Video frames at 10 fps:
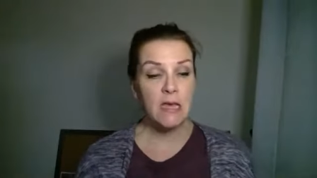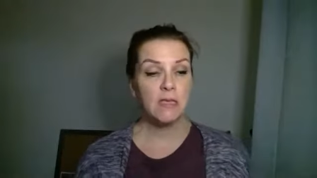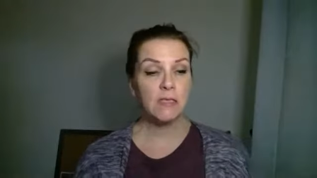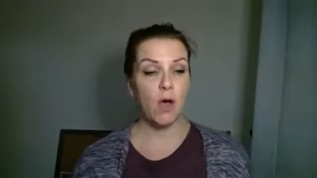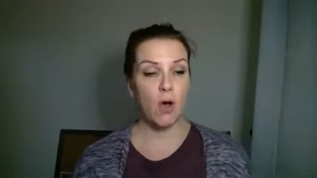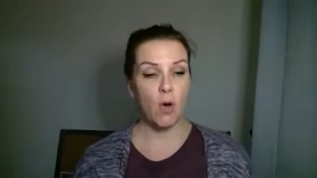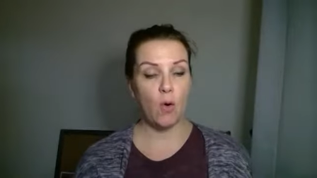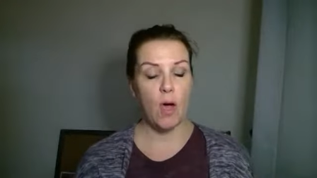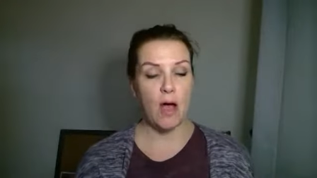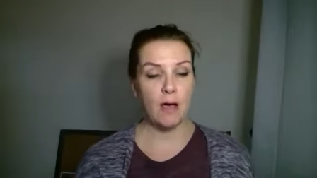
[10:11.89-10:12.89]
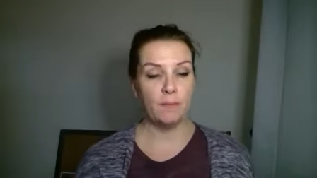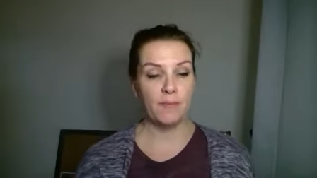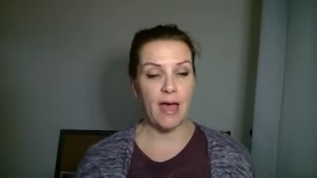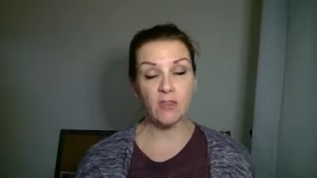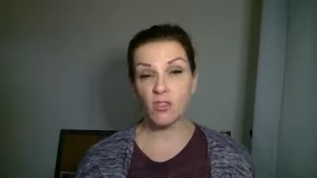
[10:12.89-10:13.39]
So
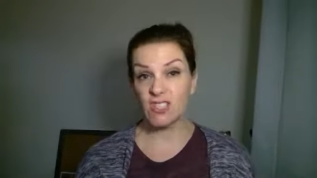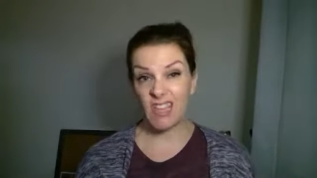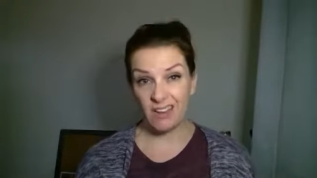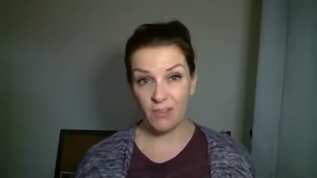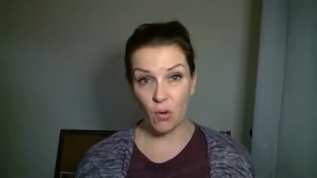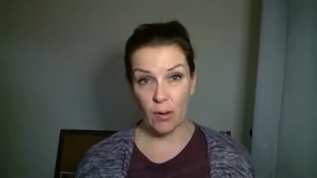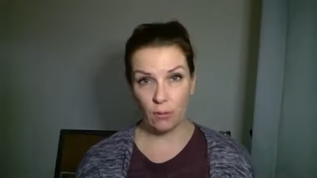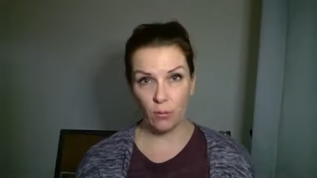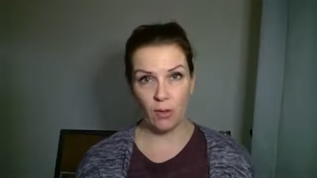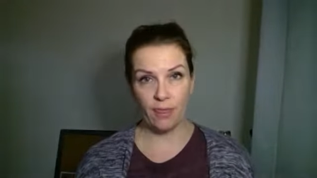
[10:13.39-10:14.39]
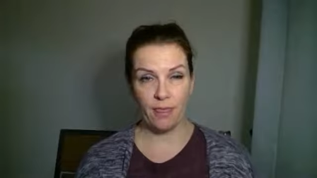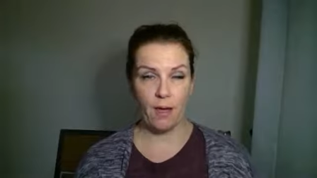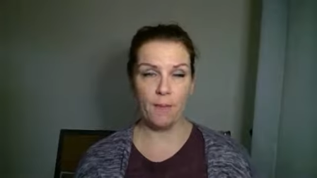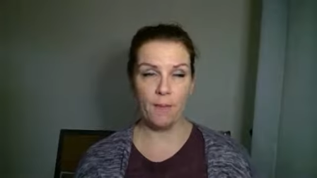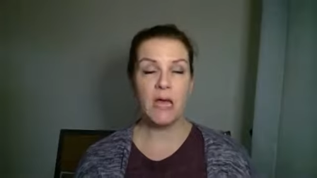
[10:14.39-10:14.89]
that's just kind of a quick rule of
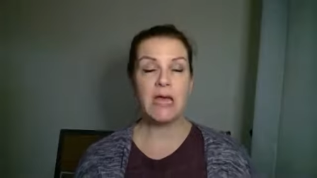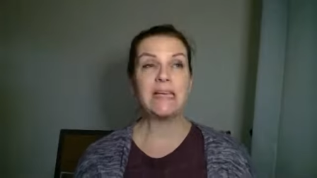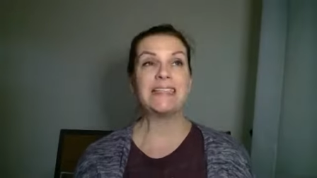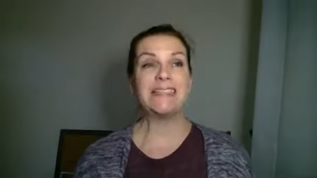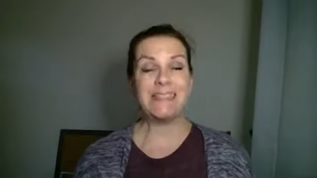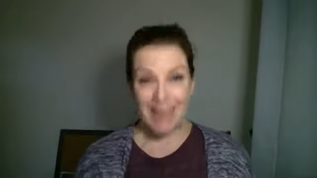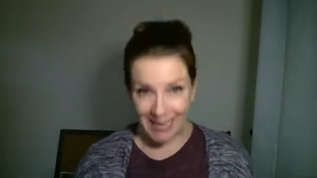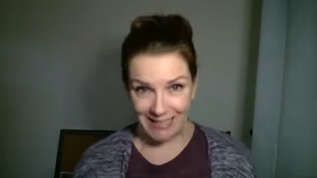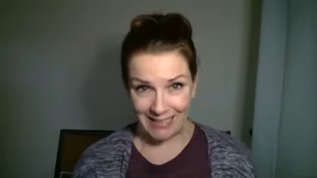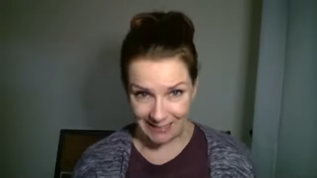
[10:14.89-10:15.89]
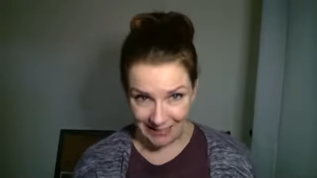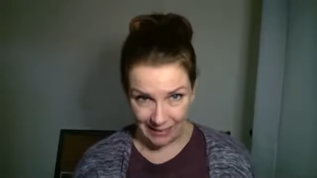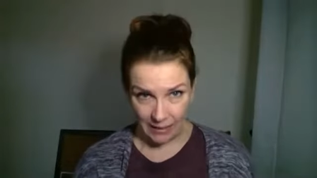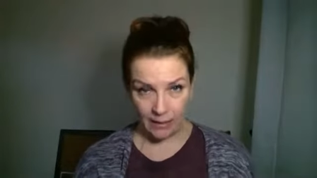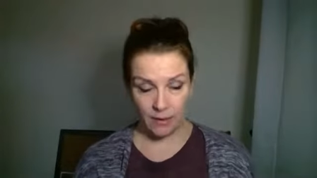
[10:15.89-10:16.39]
thumb.
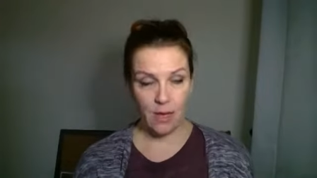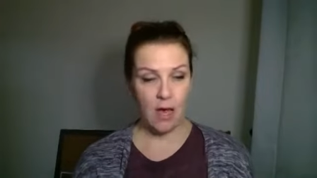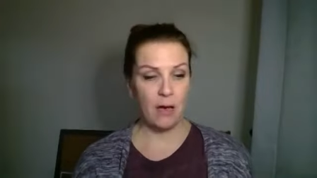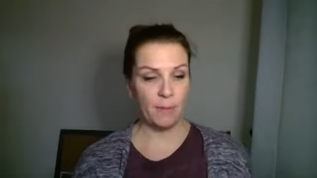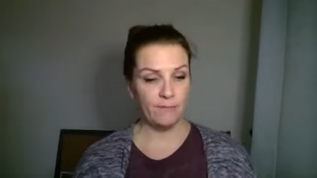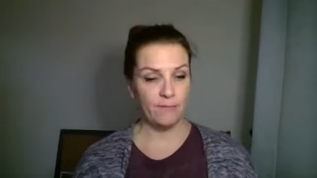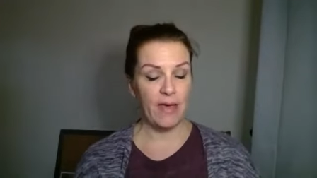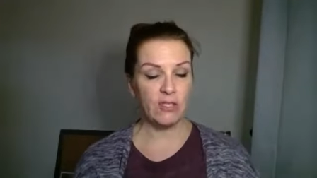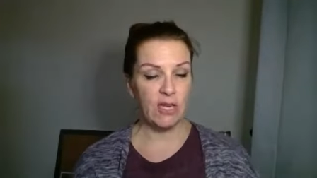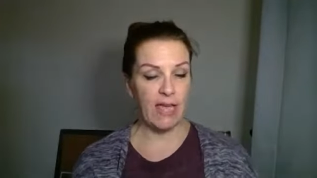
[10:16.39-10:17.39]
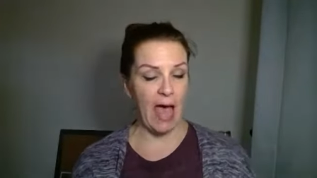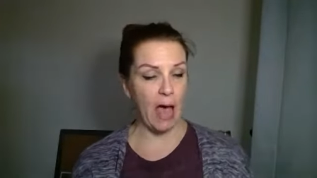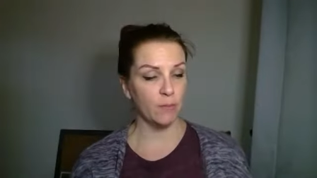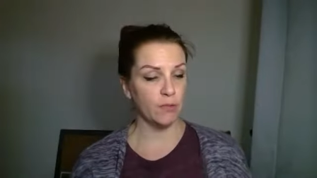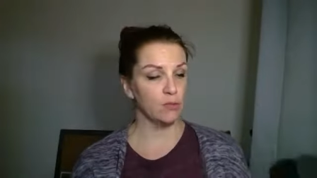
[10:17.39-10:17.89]
Secondly, veggie
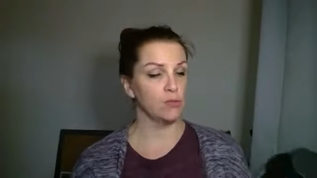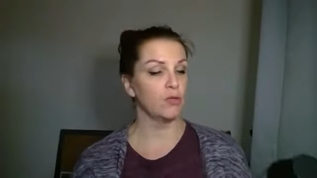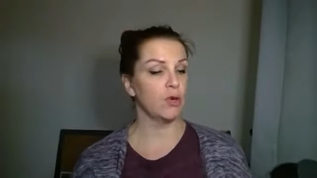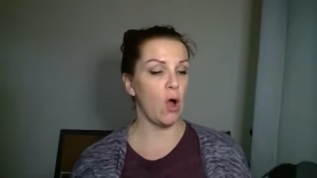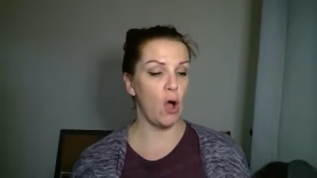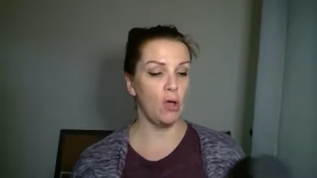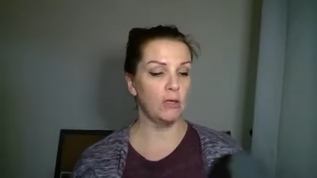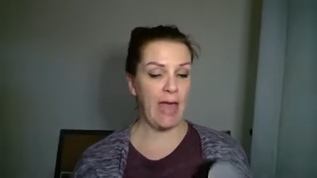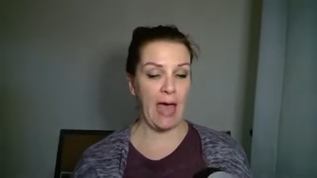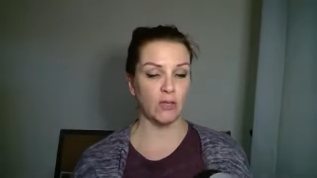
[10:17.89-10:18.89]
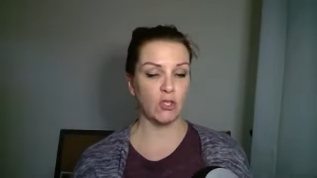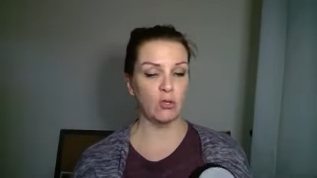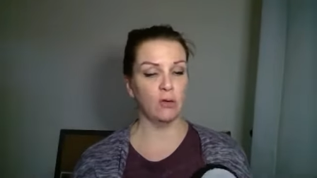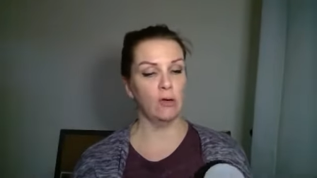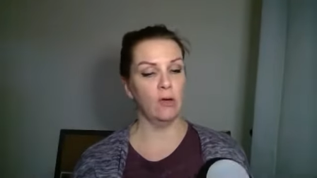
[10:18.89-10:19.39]
capsules are all
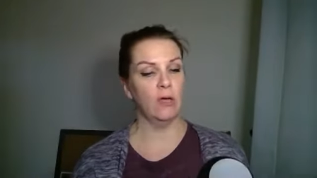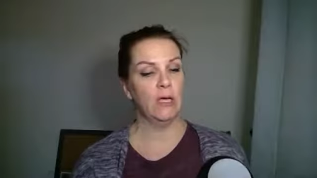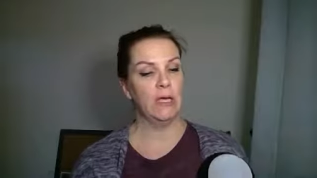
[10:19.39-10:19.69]
natural